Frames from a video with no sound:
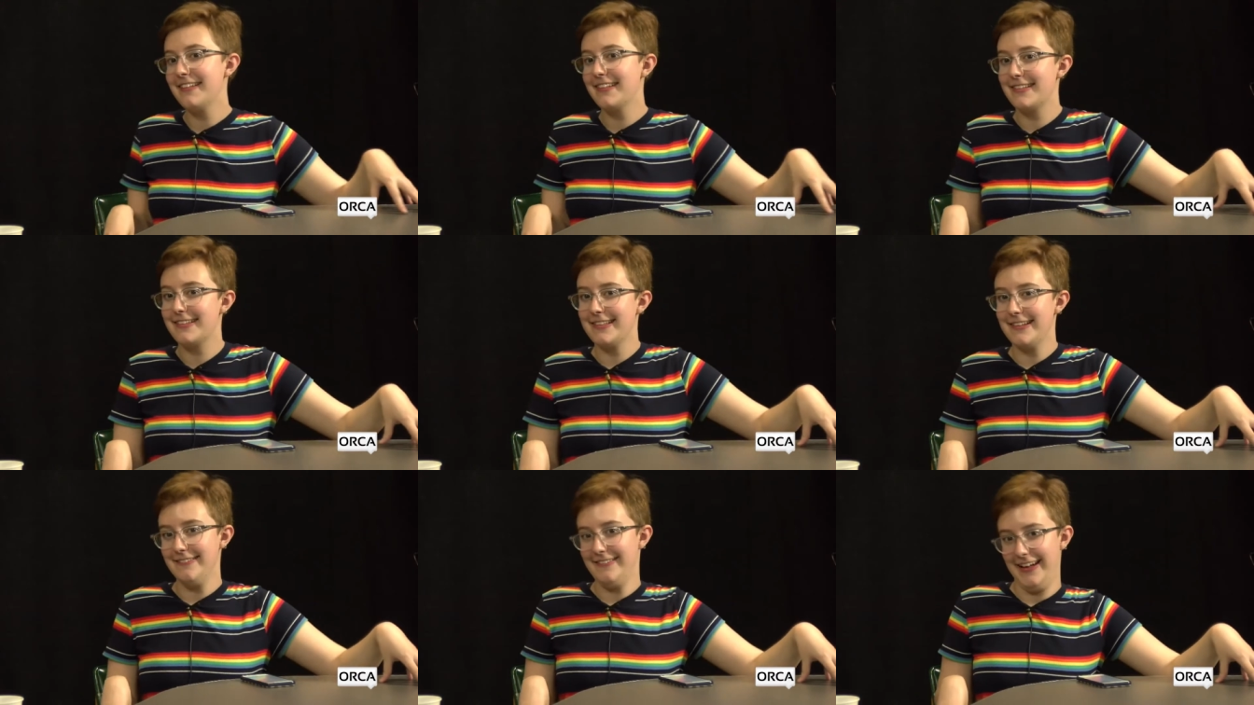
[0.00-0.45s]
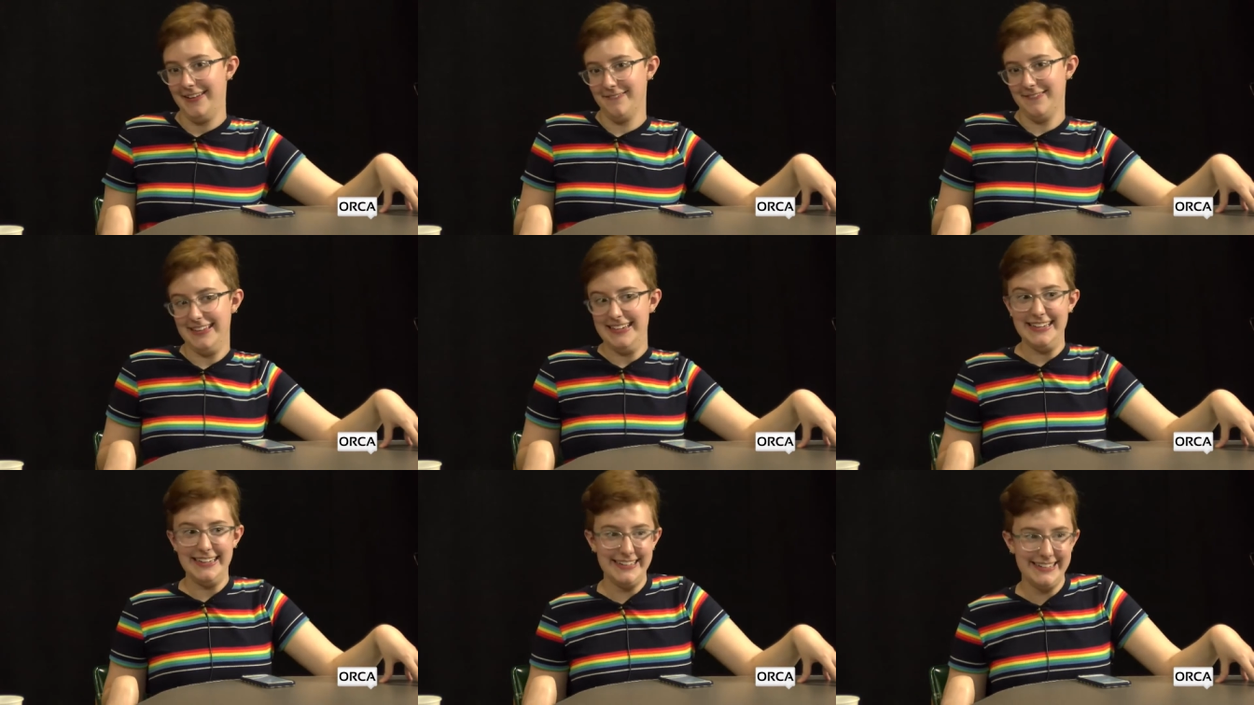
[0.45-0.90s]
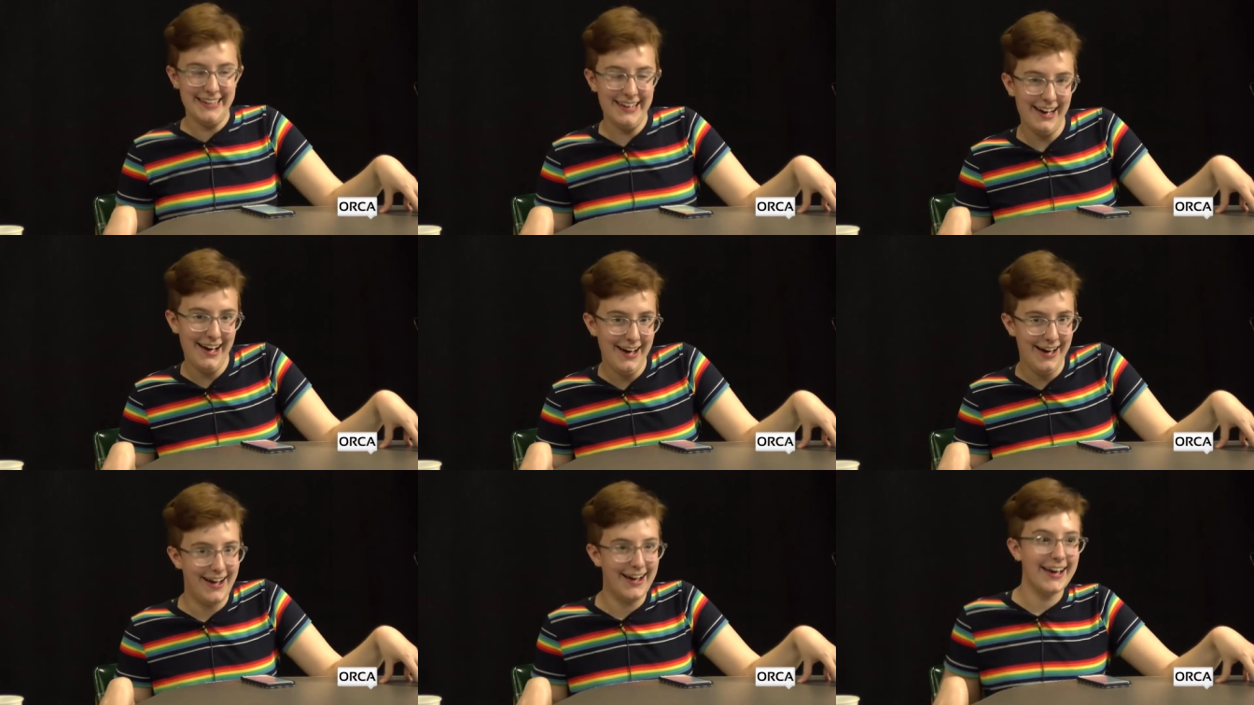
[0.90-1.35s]
Yeah. So I'm gonna
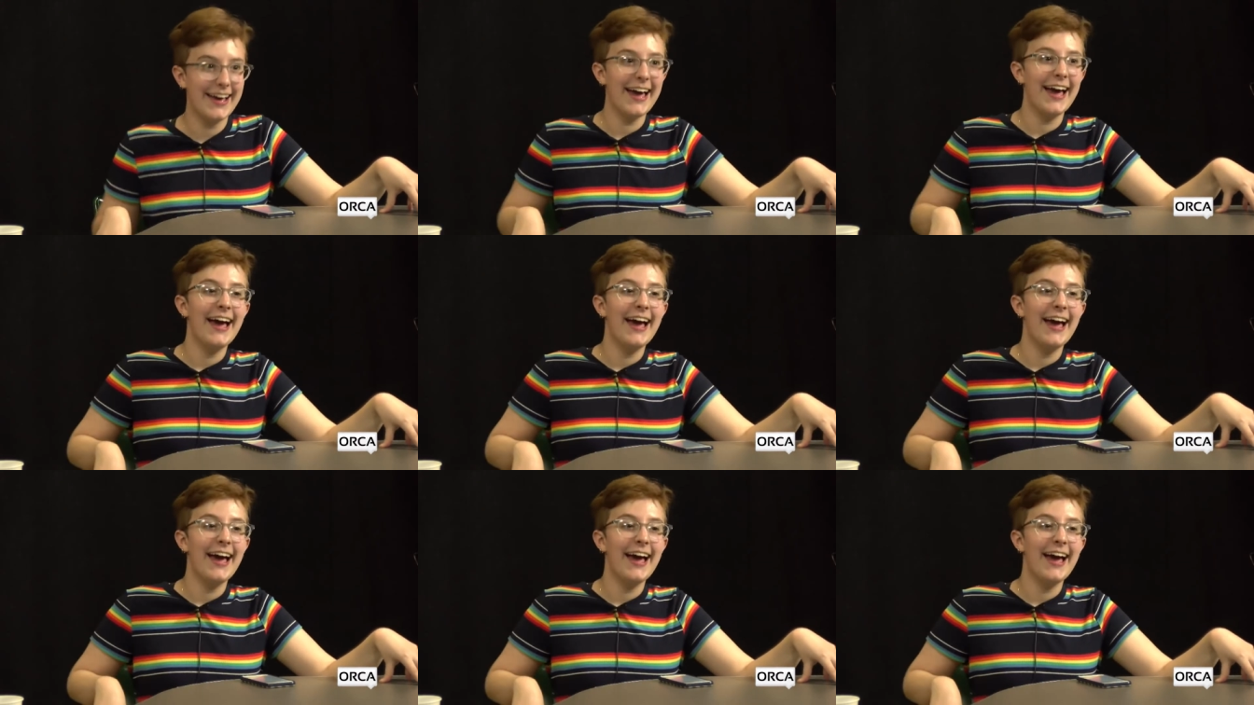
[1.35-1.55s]
talk.